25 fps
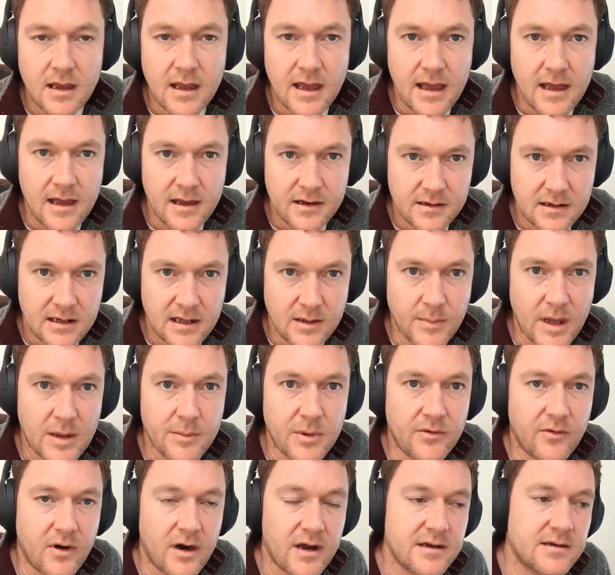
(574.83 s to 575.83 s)
and he may
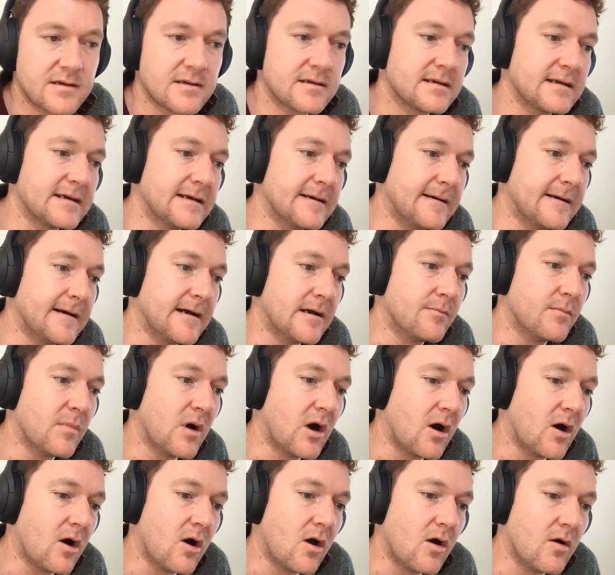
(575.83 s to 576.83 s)
be right,
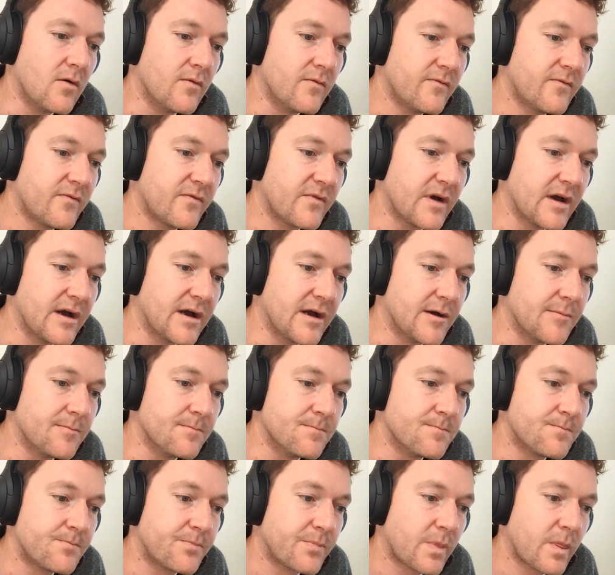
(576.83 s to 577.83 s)
of
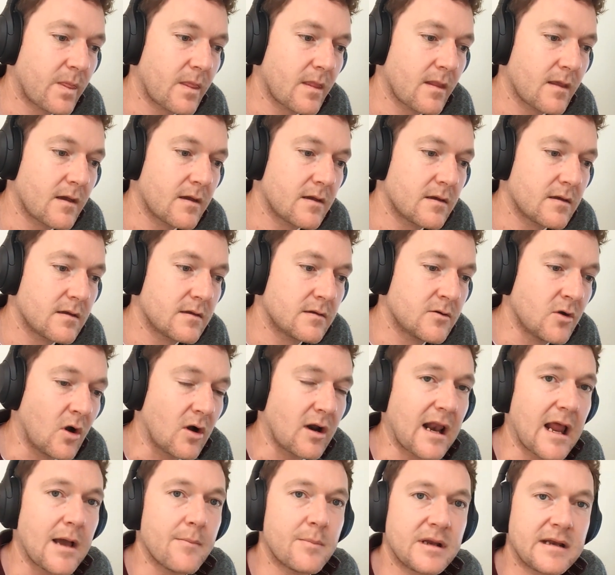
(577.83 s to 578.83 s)

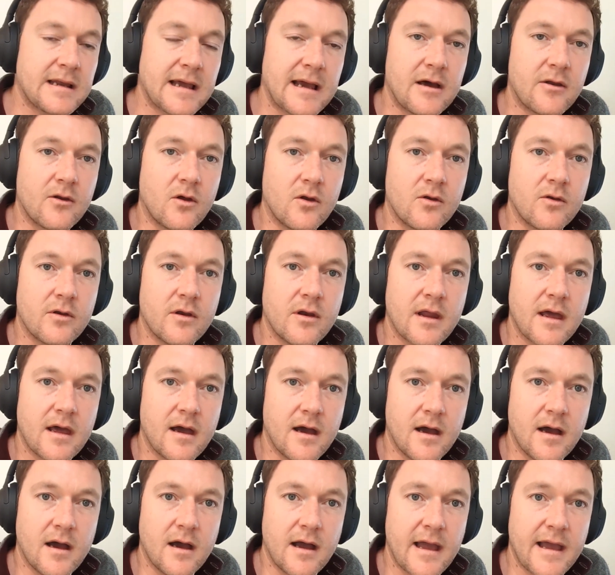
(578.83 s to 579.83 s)
not clamping down on
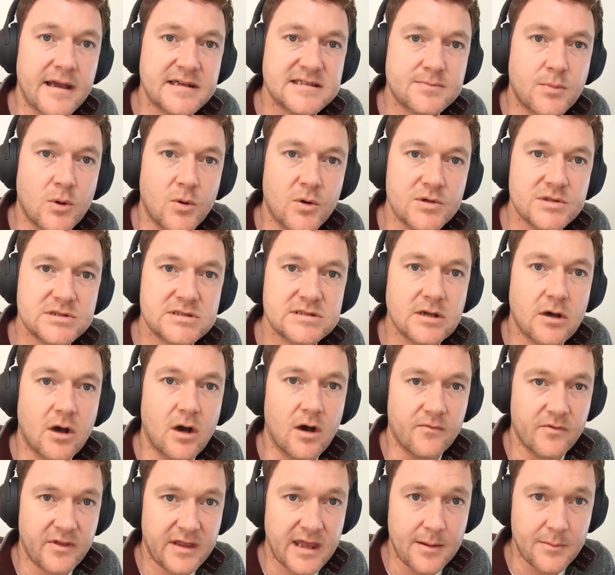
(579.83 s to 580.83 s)
exports
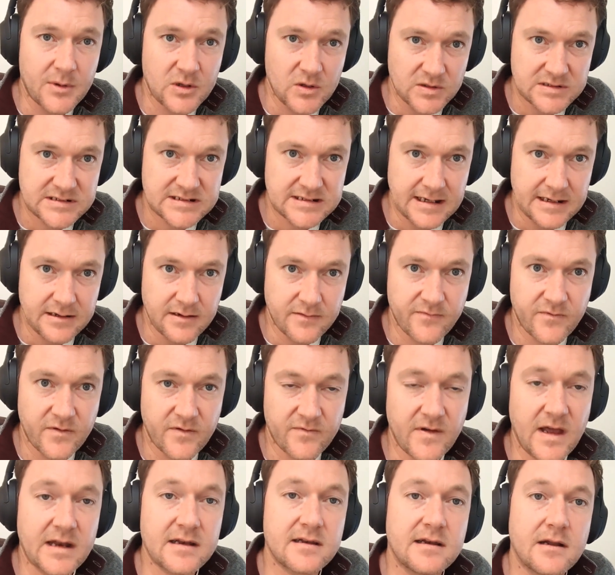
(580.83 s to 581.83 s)
of the chemicals needed for
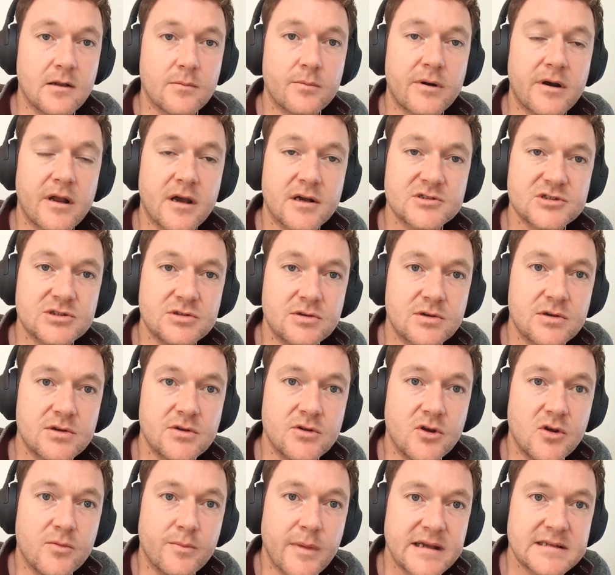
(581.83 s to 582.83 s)
fentanyl production
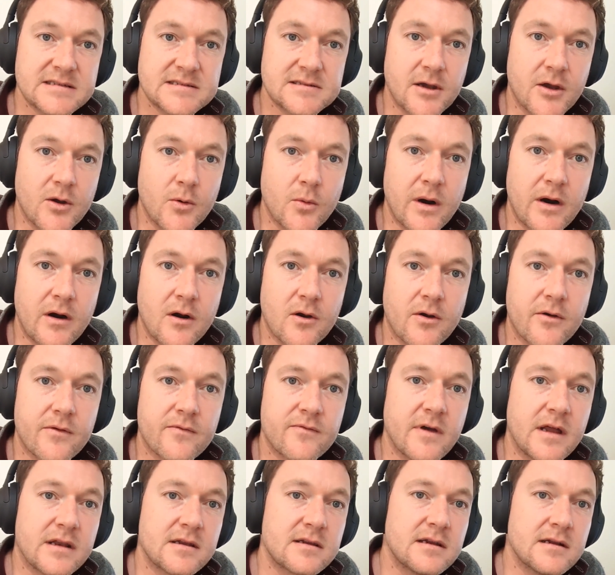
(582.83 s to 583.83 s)
to Mexico, where a lot
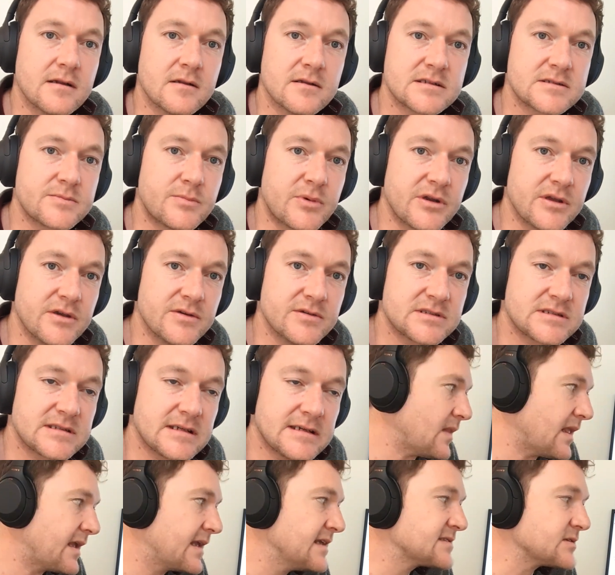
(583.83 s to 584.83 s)
of fentanyl is produced.
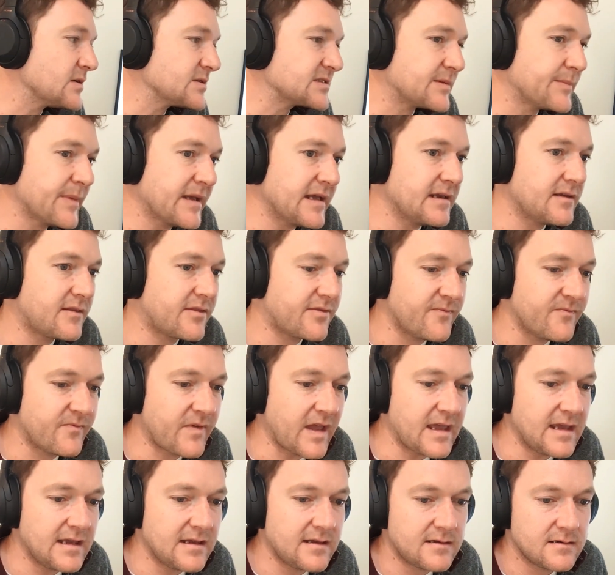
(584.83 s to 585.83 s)
He's also made
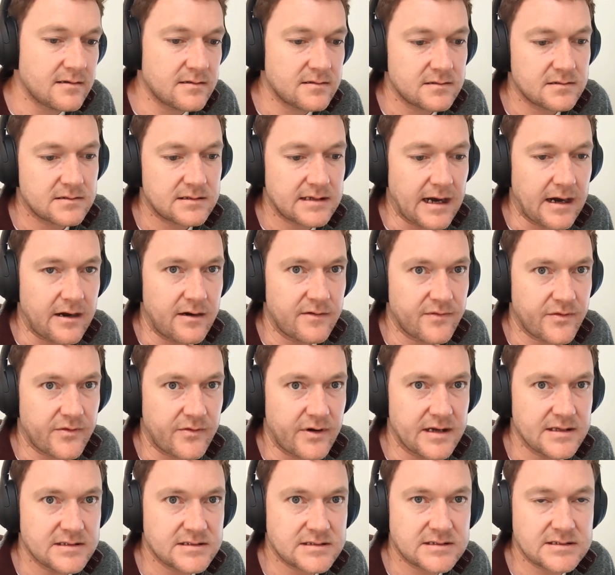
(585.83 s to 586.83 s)
vague tariff
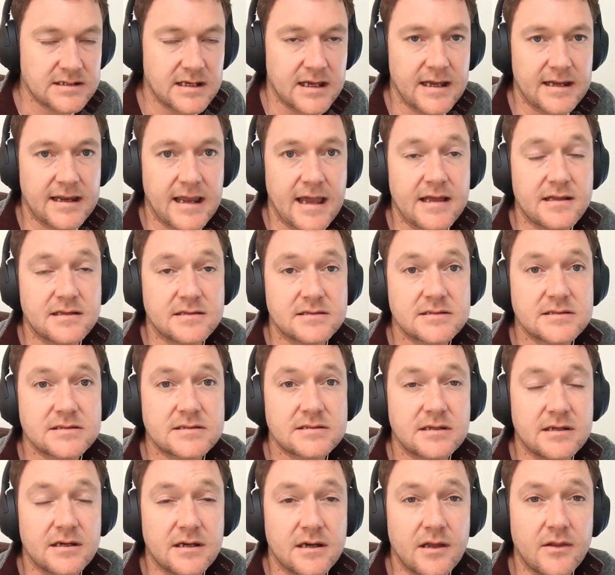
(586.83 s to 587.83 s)
threats
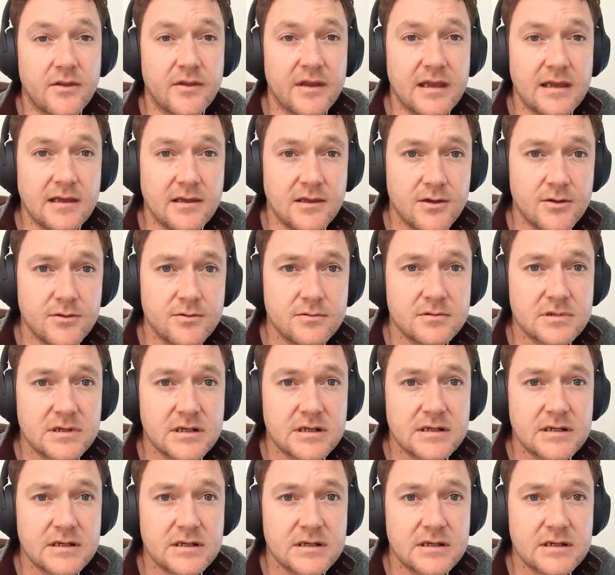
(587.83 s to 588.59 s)
against the EU.